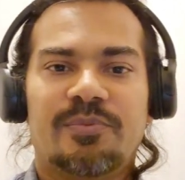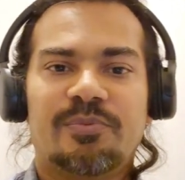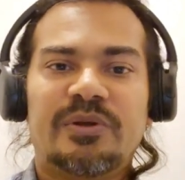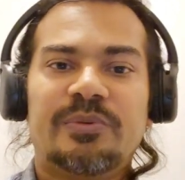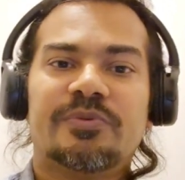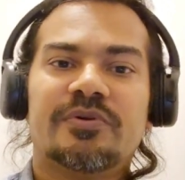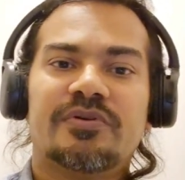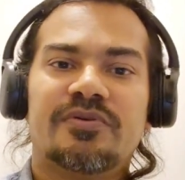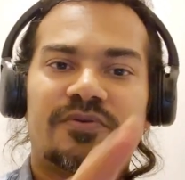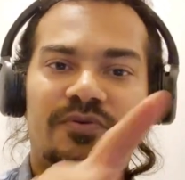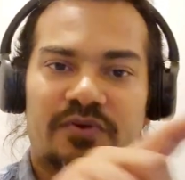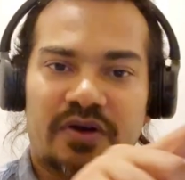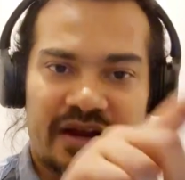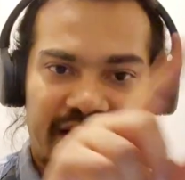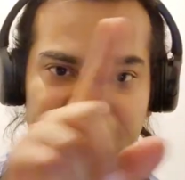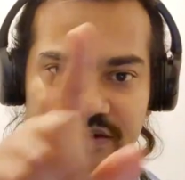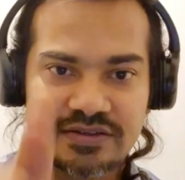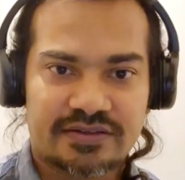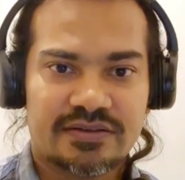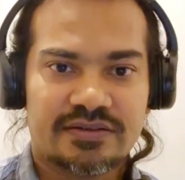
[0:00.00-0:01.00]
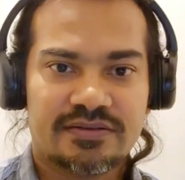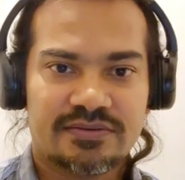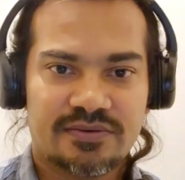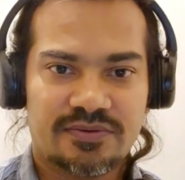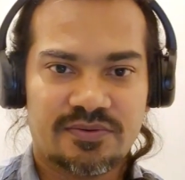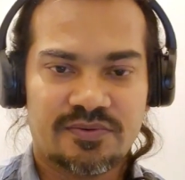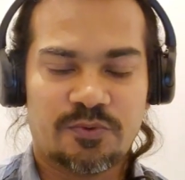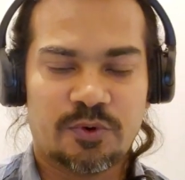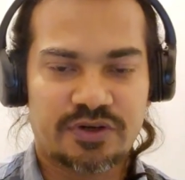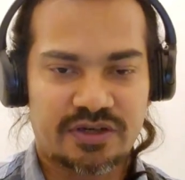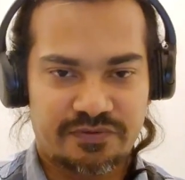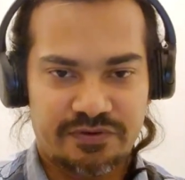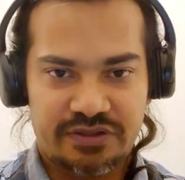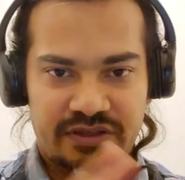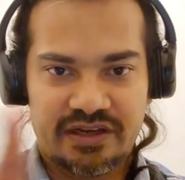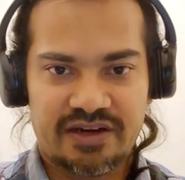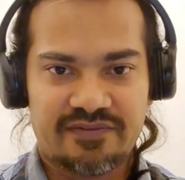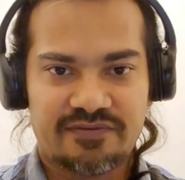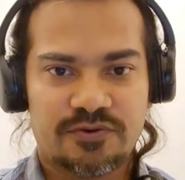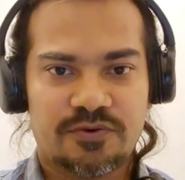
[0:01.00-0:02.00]
people write whatever
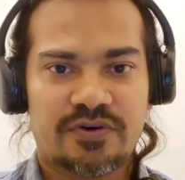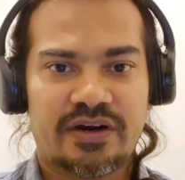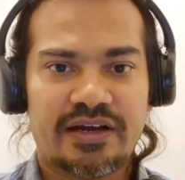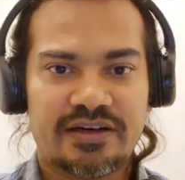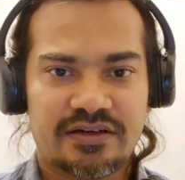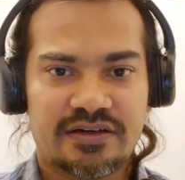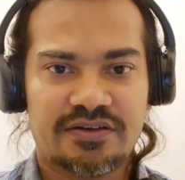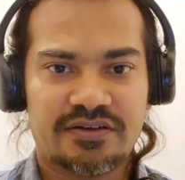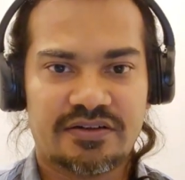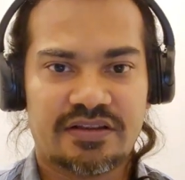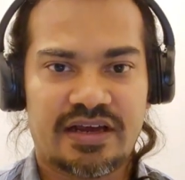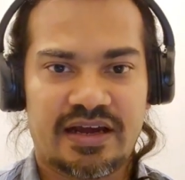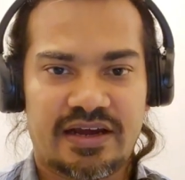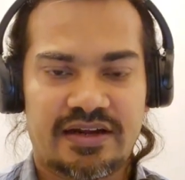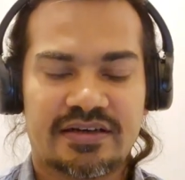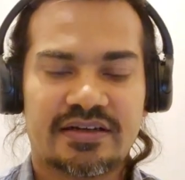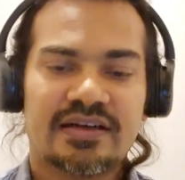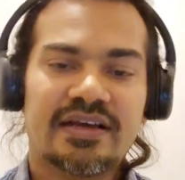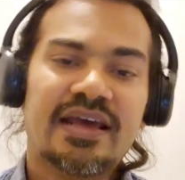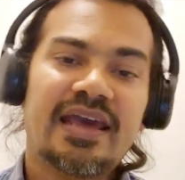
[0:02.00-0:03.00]
they have to write under that